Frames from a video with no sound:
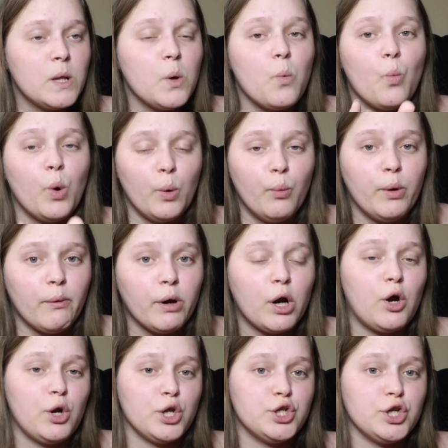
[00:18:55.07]
when we were
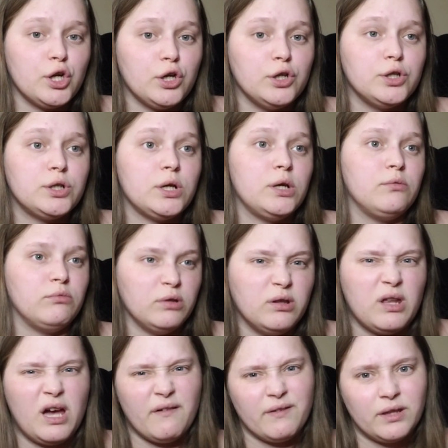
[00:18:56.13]
going to church, it was
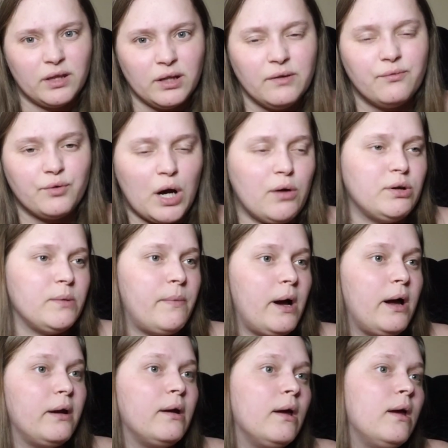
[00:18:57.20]
obviously frowned
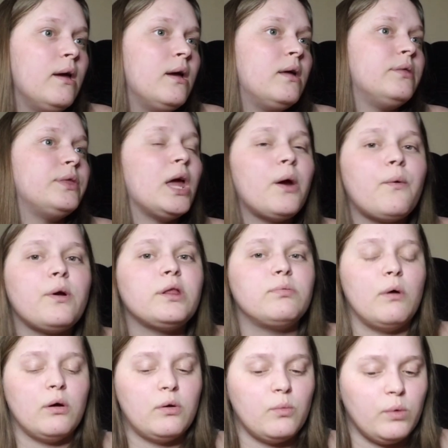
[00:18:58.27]
upon. They were
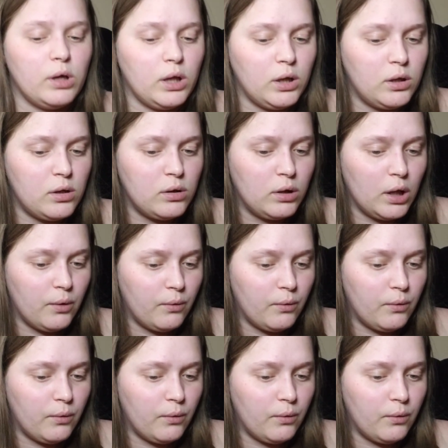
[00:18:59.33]
smoking weed. They